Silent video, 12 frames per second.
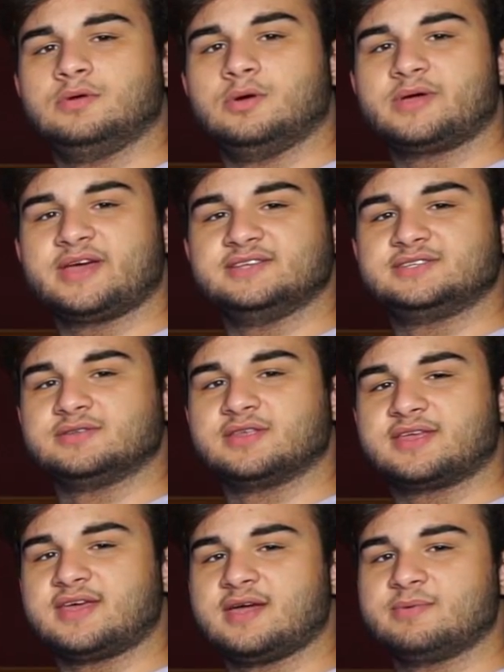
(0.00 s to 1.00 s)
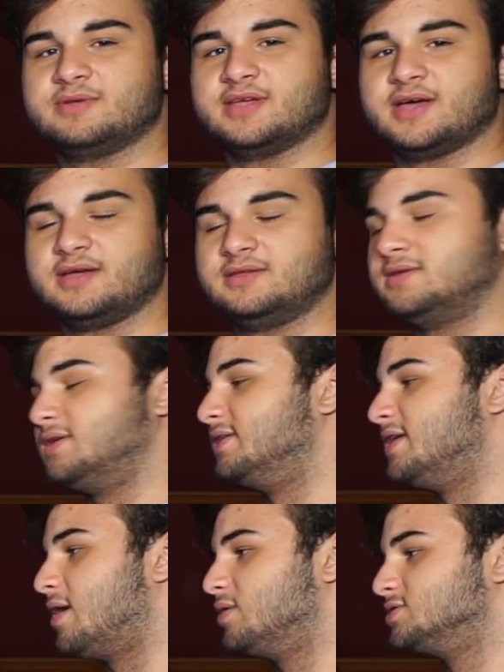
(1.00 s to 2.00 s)
Okay, so the camera died, and
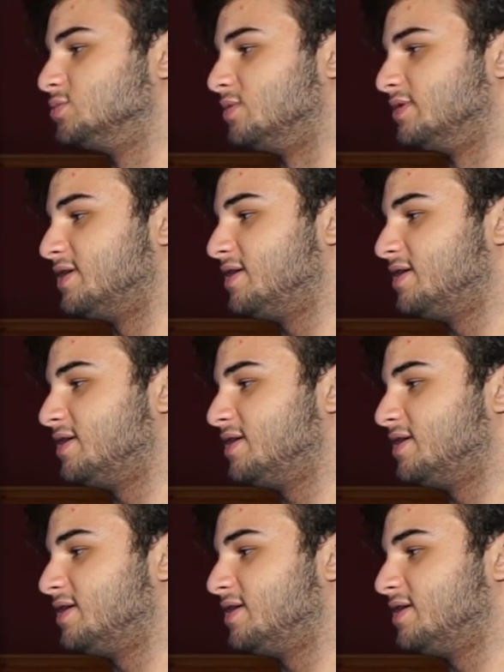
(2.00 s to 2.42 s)
now it's 1